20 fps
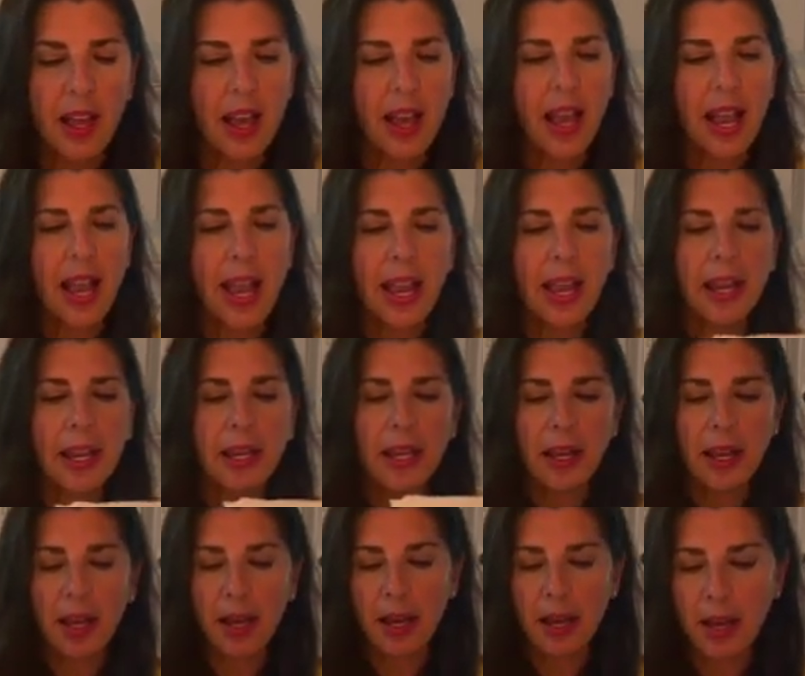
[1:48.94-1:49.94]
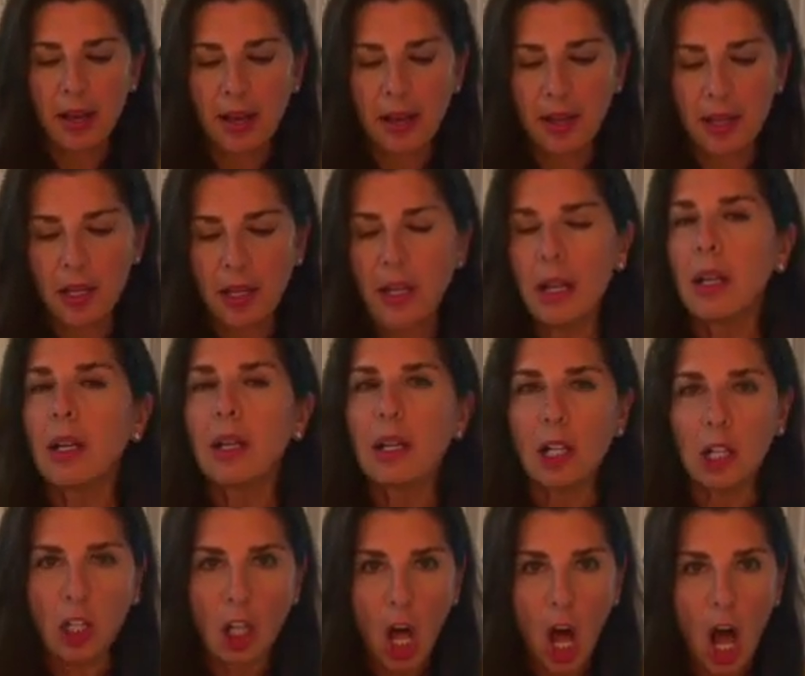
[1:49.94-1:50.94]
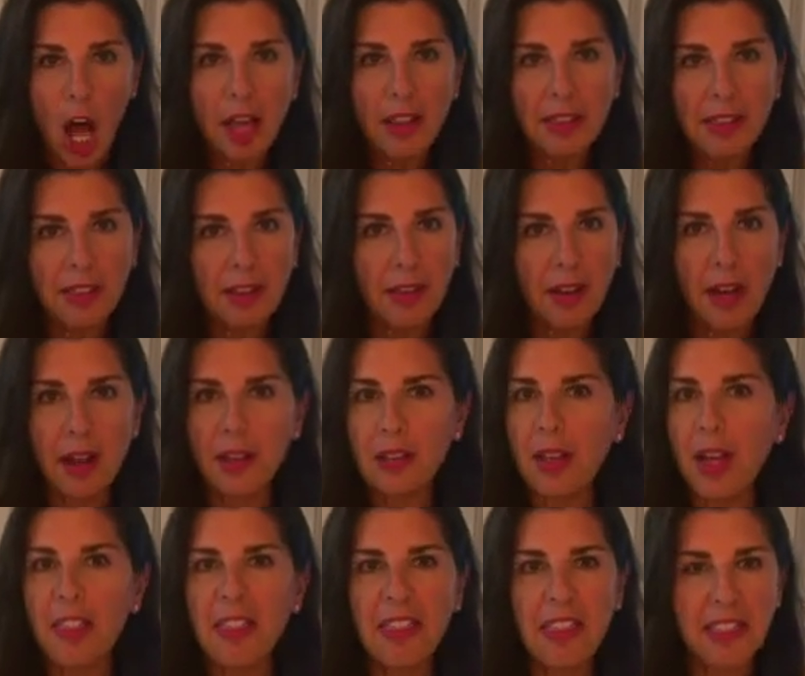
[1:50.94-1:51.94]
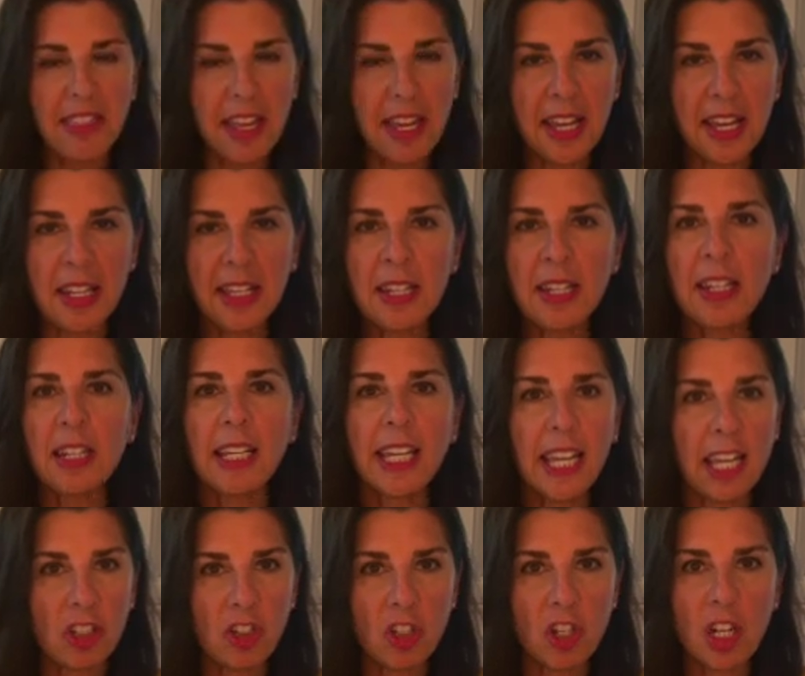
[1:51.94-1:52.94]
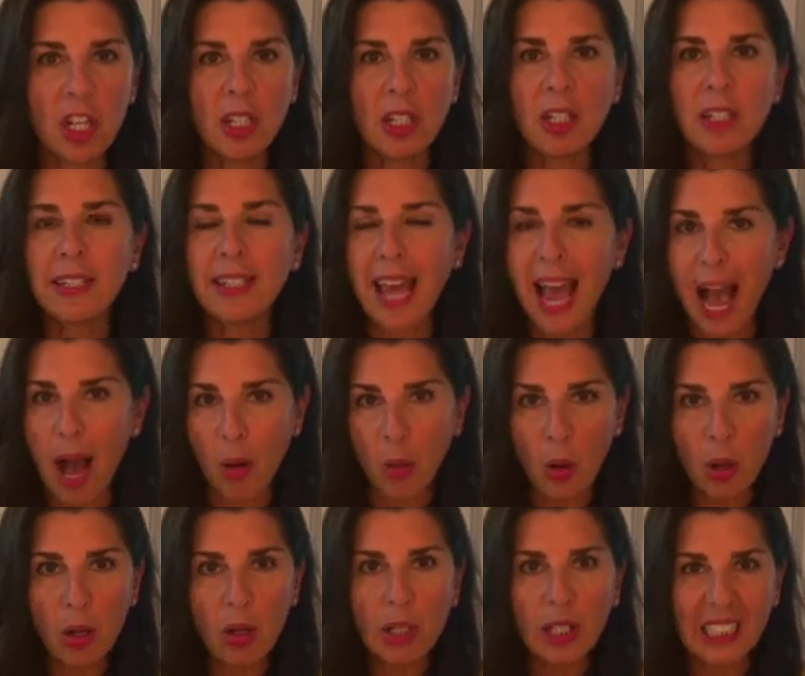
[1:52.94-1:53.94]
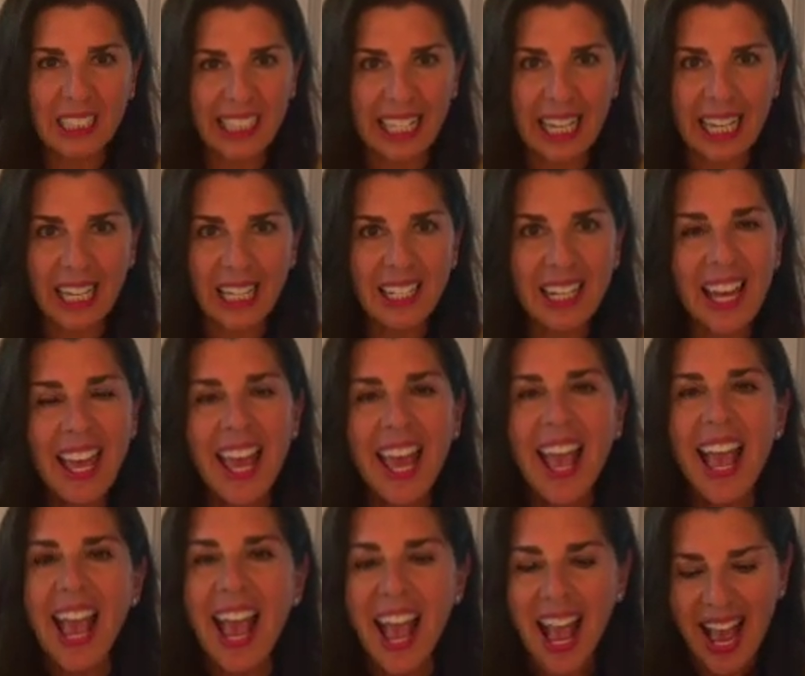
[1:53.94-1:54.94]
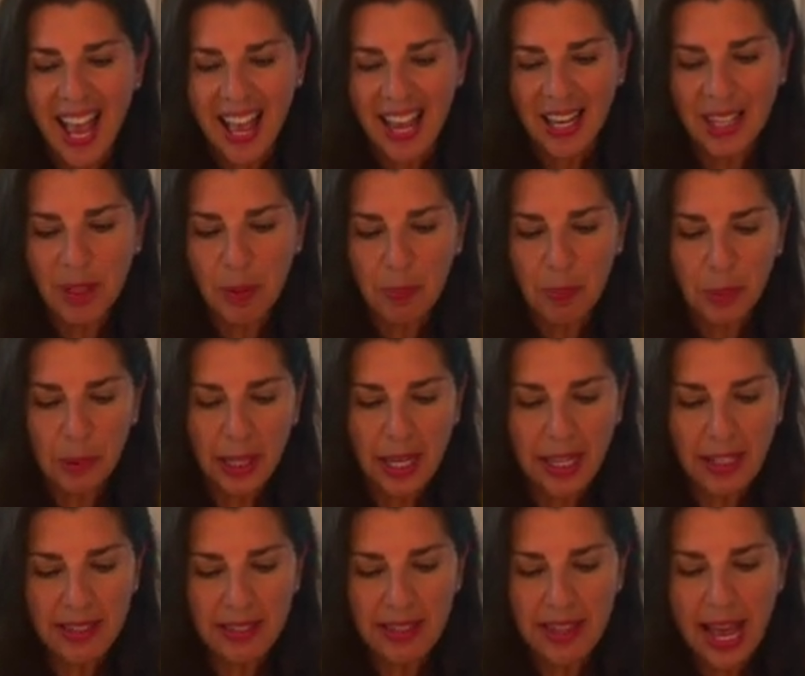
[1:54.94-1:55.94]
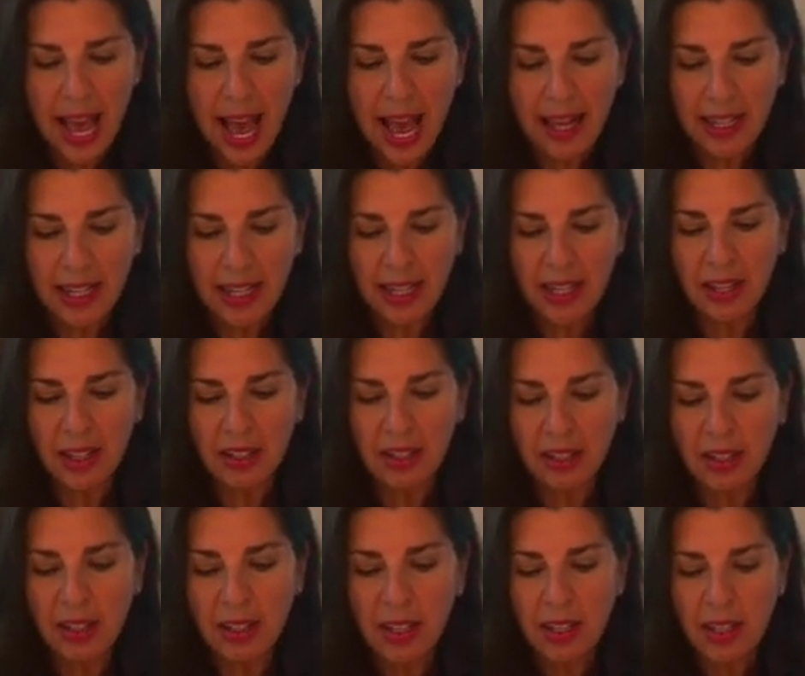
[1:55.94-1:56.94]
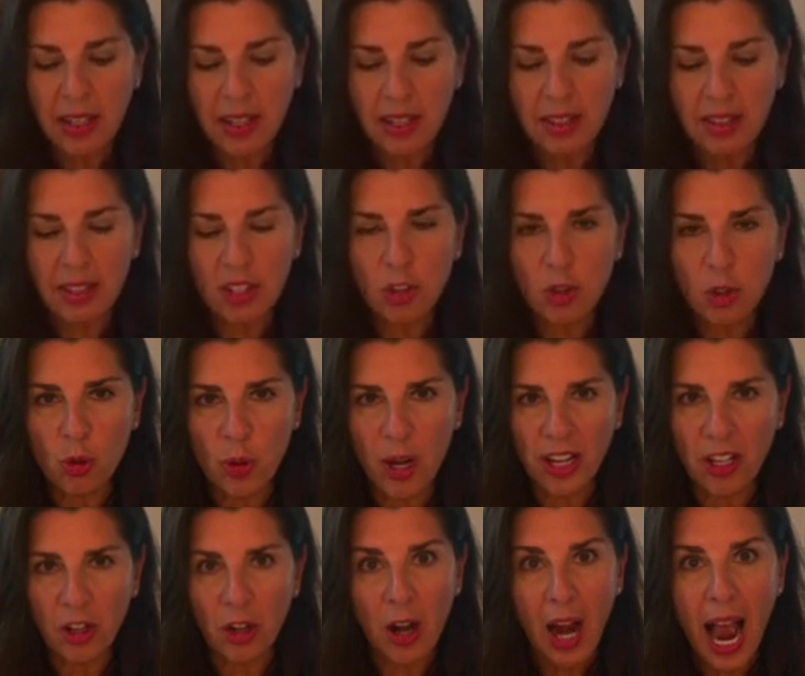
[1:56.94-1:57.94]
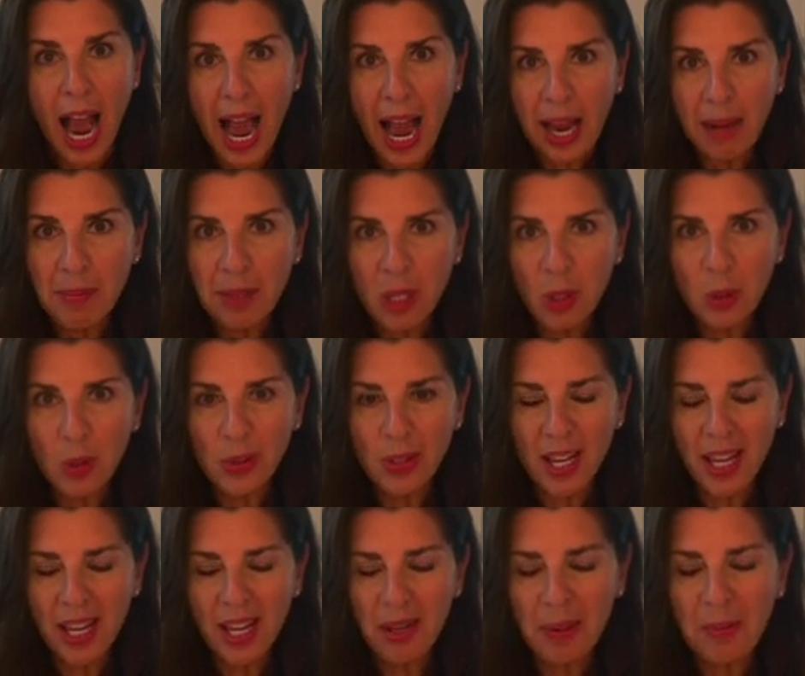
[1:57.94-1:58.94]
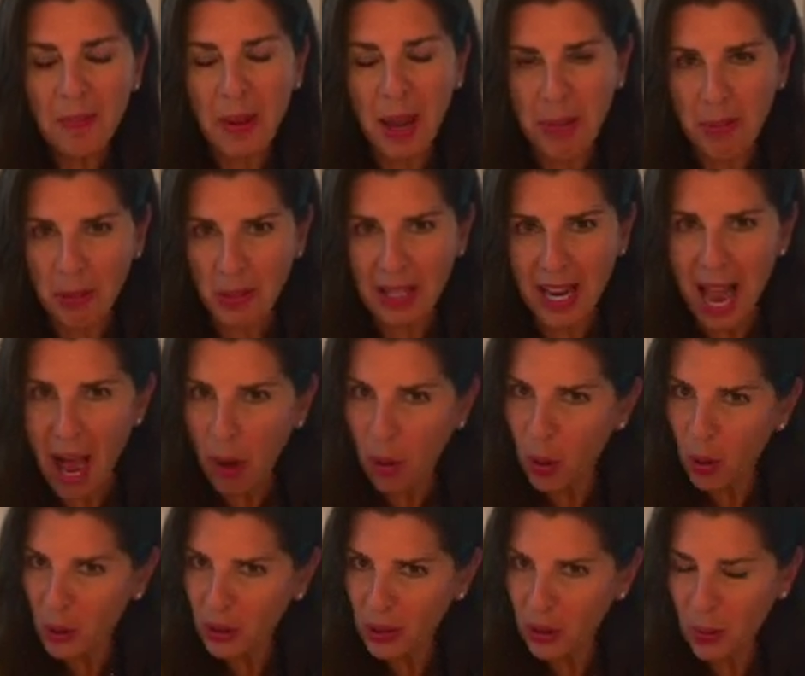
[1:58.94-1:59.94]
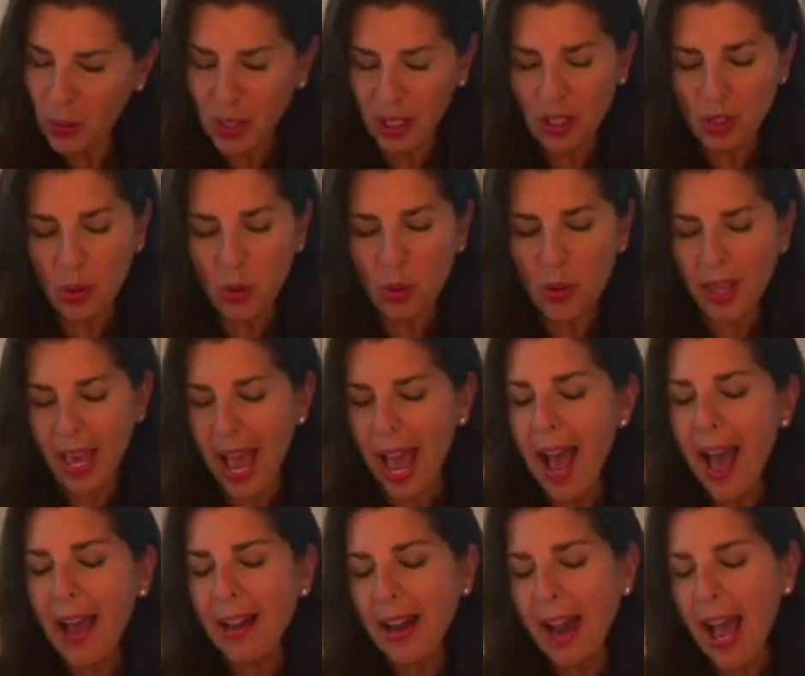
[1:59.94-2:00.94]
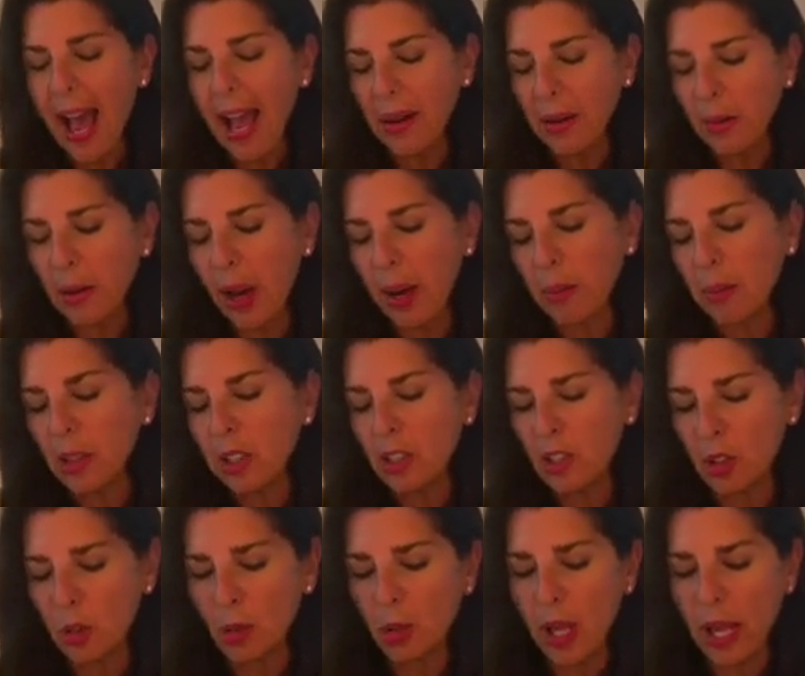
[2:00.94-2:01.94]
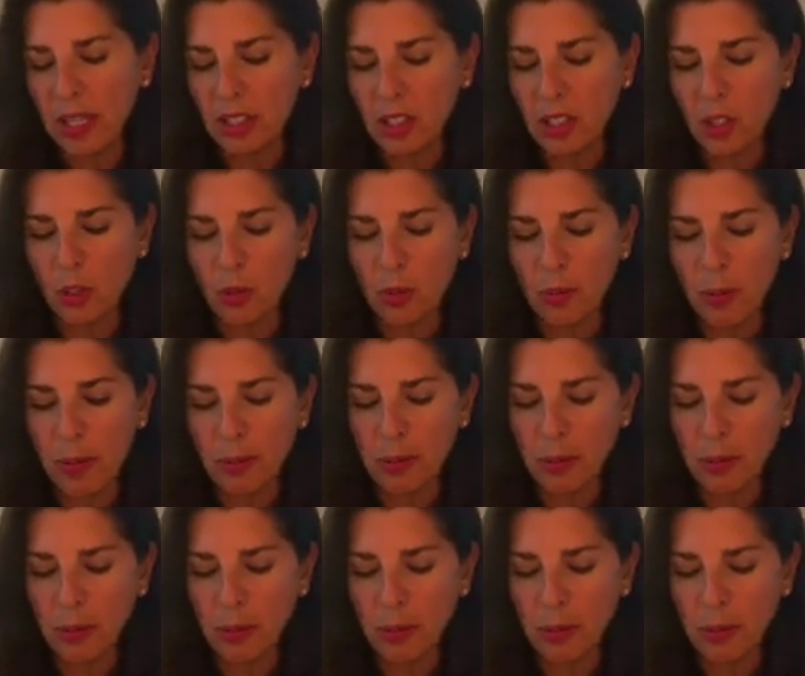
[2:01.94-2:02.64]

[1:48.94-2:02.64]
a cloth, a thin kitchen towel, clean, and place that in the strainer. I'm using paper towel. You can do that. I really do like to use paper